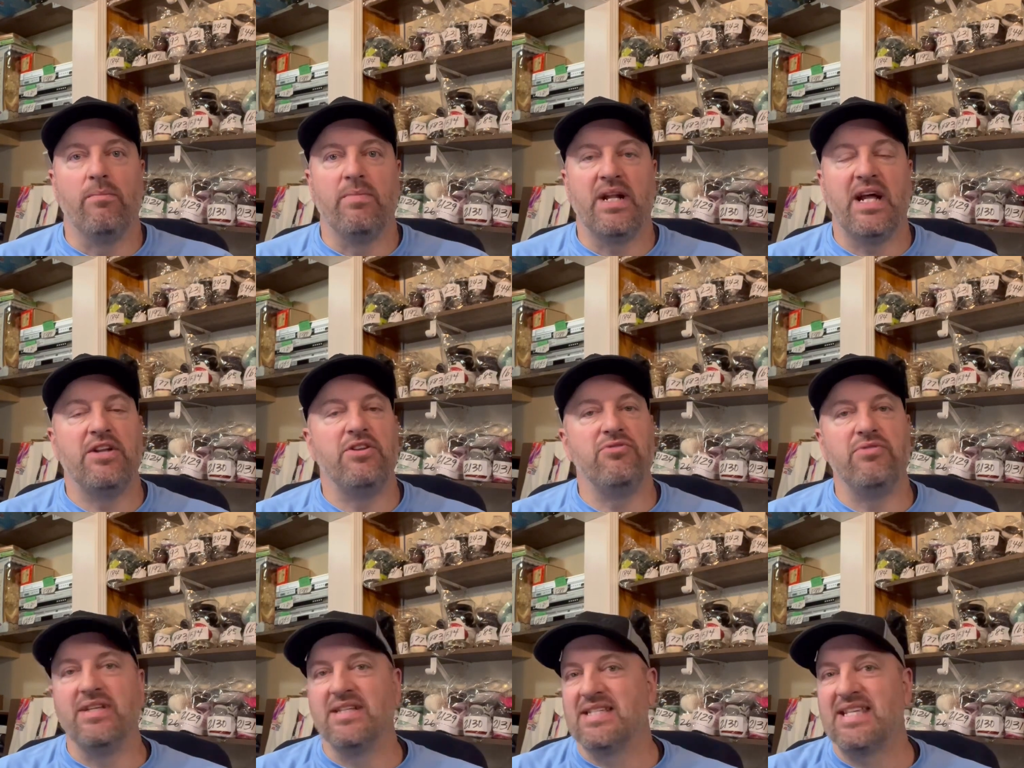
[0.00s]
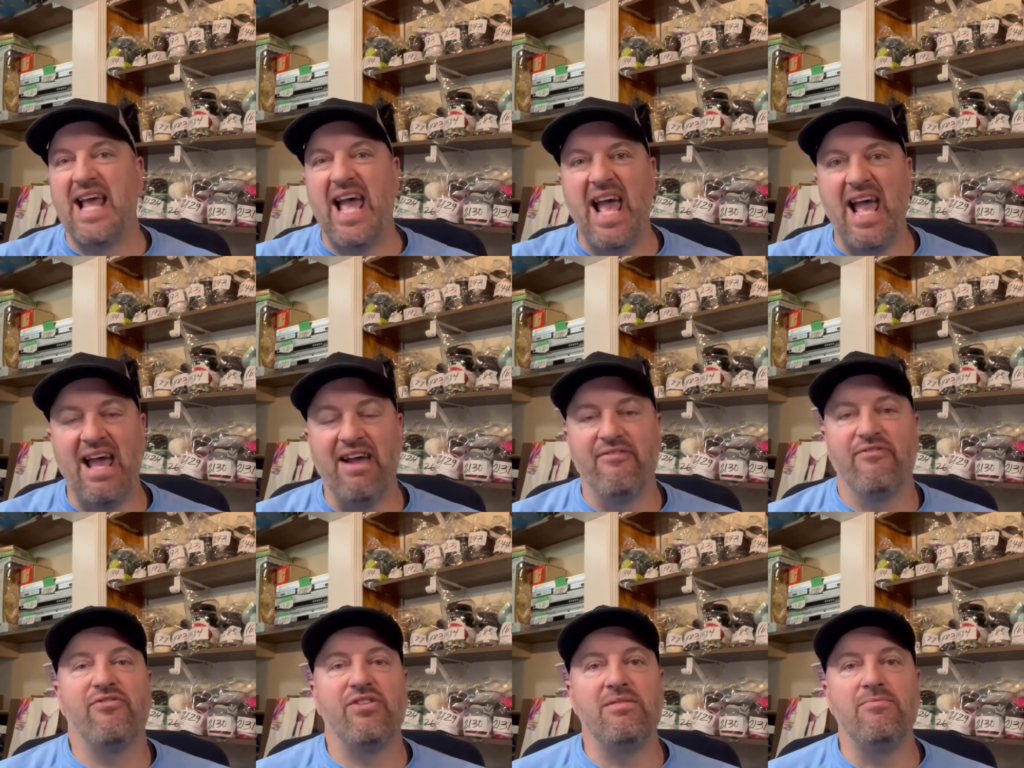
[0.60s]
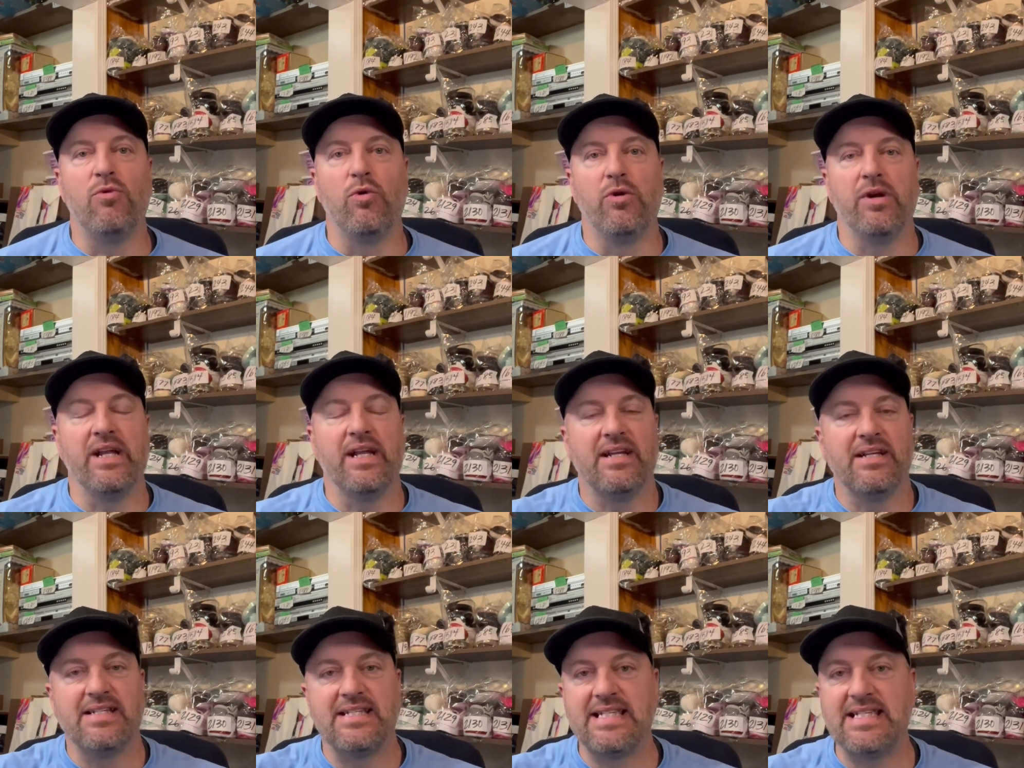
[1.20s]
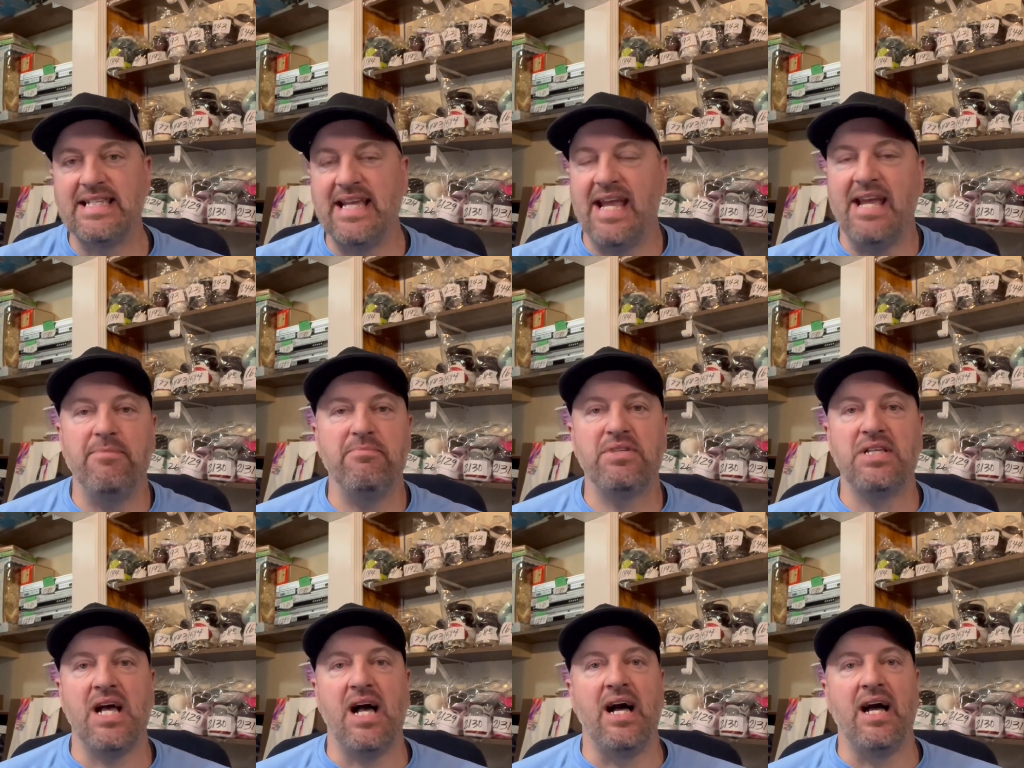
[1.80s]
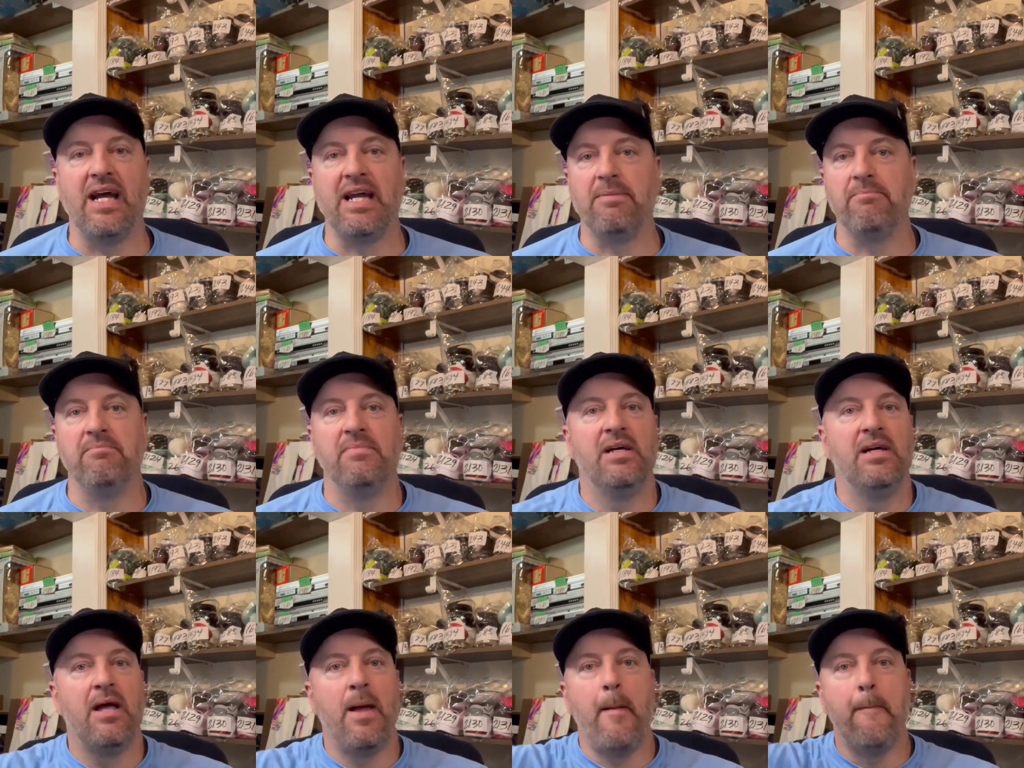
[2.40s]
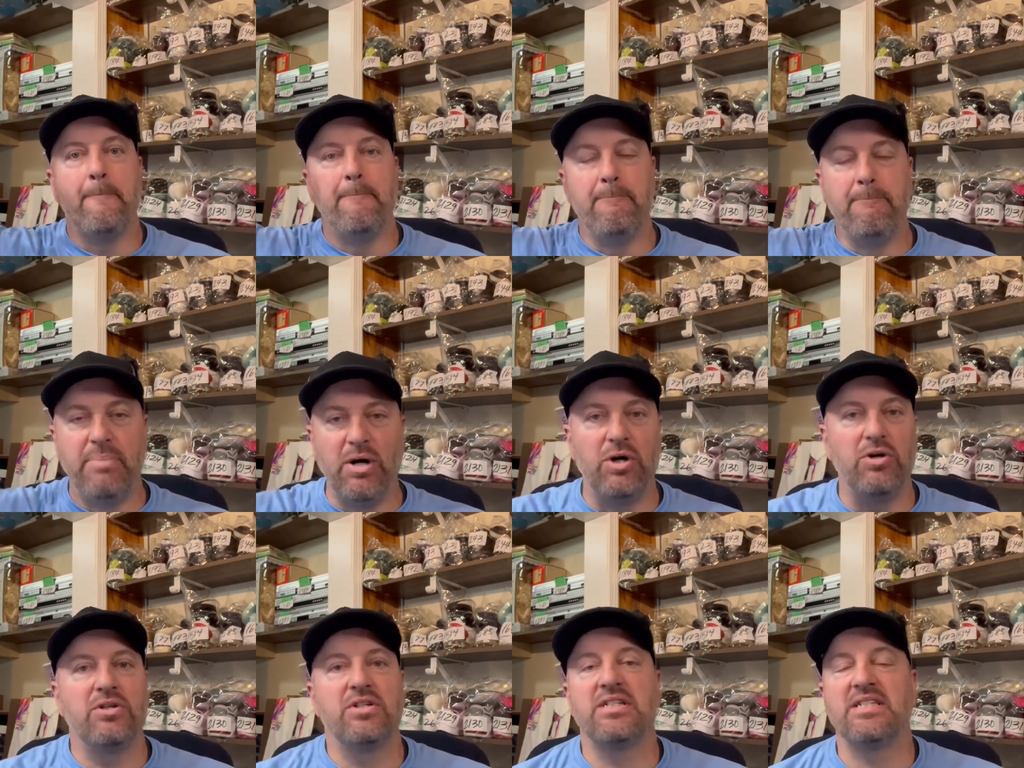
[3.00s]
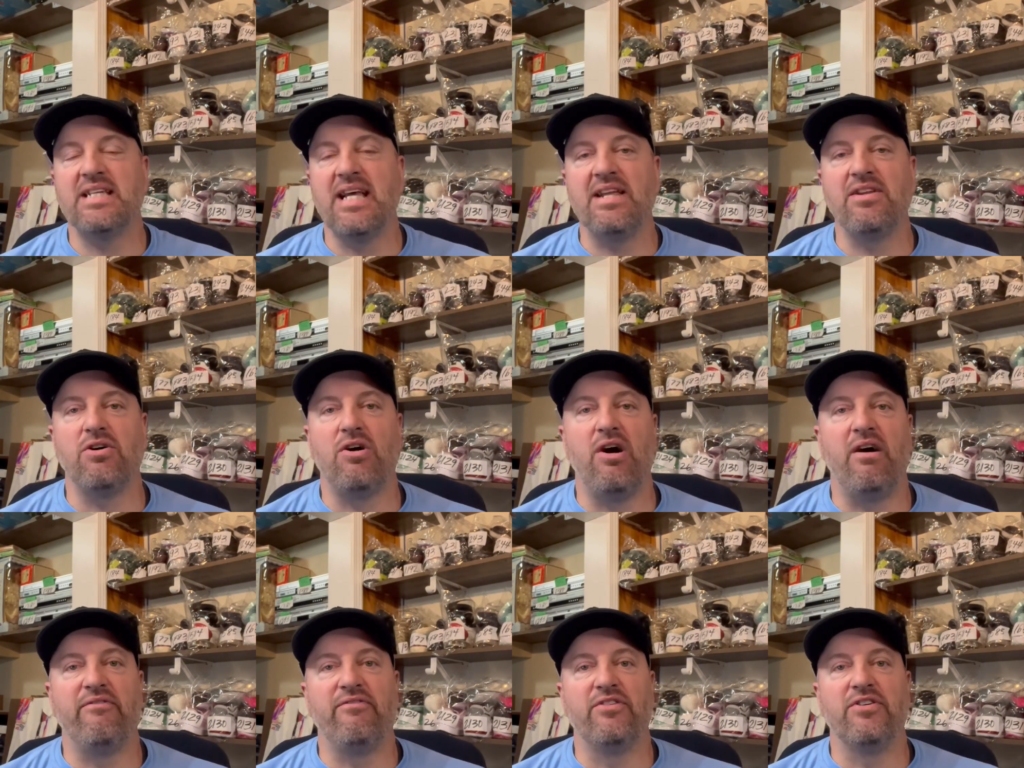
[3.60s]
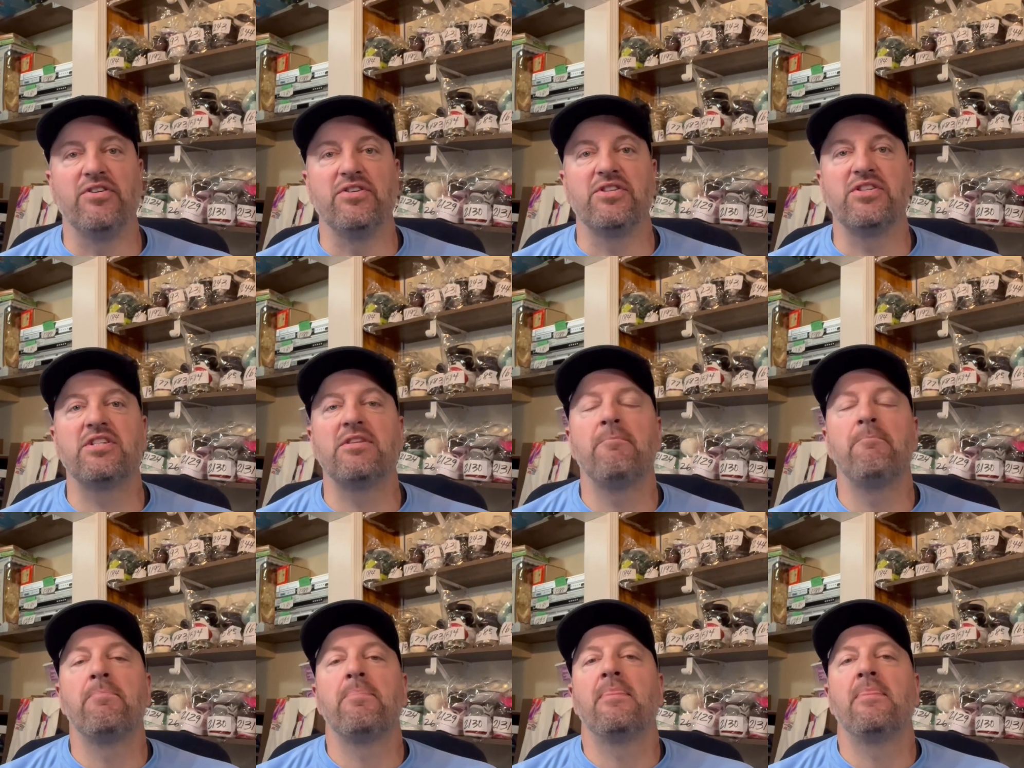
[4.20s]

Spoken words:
But I do this every morning, same time, bulk send offers,